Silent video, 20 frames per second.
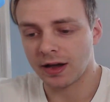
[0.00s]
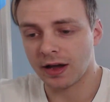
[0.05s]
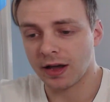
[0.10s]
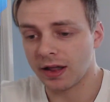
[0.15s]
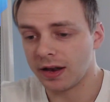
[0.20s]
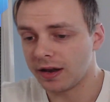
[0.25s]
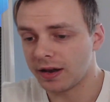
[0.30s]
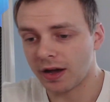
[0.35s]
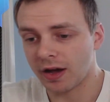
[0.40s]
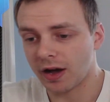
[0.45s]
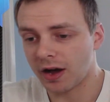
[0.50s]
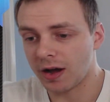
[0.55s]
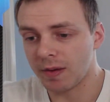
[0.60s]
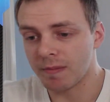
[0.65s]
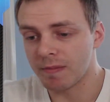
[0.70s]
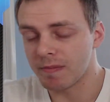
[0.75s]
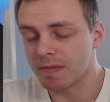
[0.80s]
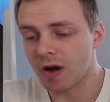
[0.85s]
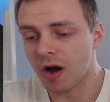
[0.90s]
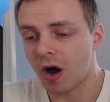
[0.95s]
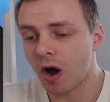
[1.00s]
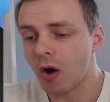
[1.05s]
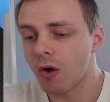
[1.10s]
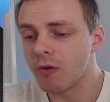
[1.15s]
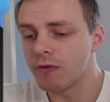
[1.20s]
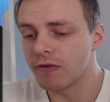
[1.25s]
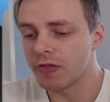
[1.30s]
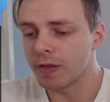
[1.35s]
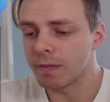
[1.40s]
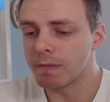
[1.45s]
And I'm
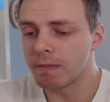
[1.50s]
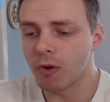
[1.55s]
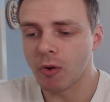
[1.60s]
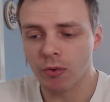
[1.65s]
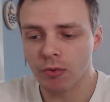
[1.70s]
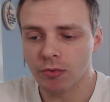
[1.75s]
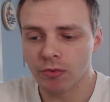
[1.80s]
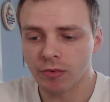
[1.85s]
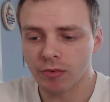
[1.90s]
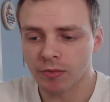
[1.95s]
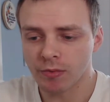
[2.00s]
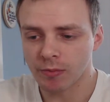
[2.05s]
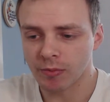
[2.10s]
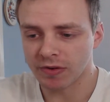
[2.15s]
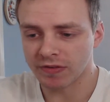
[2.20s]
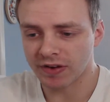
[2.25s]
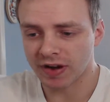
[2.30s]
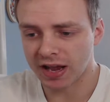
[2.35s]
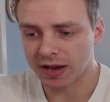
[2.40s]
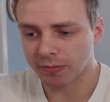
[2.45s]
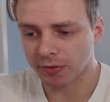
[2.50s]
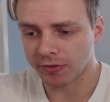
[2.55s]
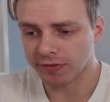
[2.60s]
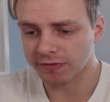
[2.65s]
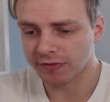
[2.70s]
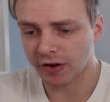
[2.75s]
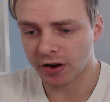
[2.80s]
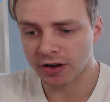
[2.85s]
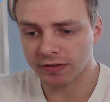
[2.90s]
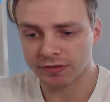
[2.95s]
over the moon with an
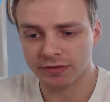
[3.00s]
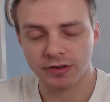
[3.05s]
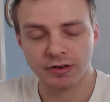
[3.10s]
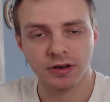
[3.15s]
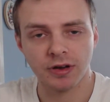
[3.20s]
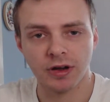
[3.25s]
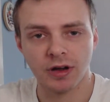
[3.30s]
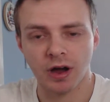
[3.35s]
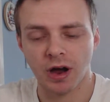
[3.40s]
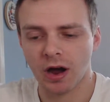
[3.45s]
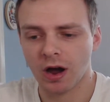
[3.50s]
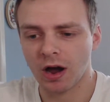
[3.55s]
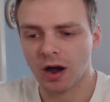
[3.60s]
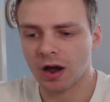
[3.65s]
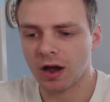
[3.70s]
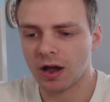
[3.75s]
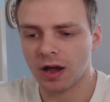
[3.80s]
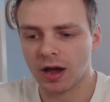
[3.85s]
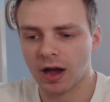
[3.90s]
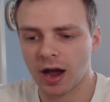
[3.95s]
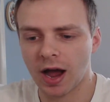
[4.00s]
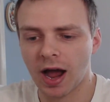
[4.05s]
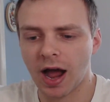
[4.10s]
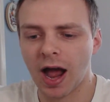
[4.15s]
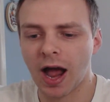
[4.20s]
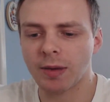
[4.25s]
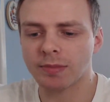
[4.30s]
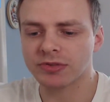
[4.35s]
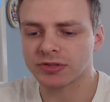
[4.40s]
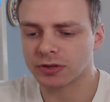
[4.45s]
8.5.
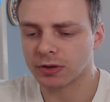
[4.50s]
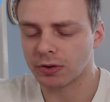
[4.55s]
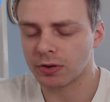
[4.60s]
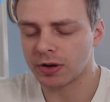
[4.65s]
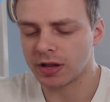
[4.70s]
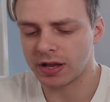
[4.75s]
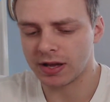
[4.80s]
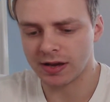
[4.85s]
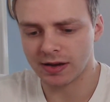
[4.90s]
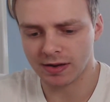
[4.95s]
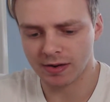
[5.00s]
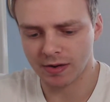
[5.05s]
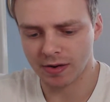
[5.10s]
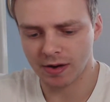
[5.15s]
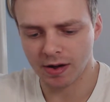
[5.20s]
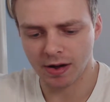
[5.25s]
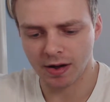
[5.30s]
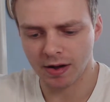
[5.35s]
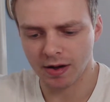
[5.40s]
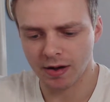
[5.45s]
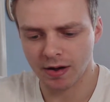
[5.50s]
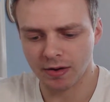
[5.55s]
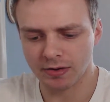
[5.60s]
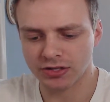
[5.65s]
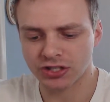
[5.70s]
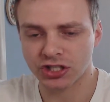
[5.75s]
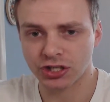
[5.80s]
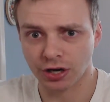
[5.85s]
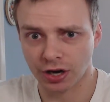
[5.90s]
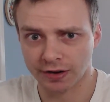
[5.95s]
Absolutely
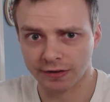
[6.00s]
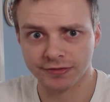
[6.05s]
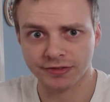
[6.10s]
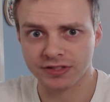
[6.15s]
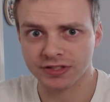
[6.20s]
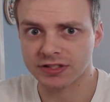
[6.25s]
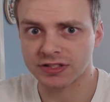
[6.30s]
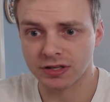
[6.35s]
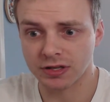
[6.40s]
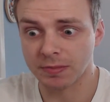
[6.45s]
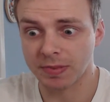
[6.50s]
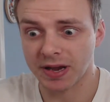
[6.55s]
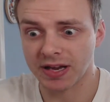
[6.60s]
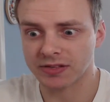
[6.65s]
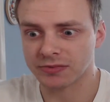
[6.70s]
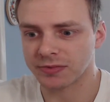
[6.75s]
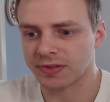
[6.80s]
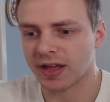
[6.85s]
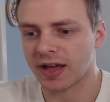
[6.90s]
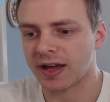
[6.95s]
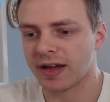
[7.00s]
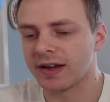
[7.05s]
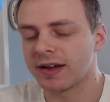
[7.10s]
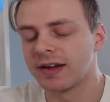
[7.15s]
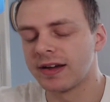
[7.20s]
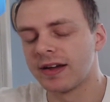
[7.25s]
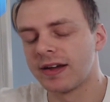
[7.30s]
chuffed to bits with that.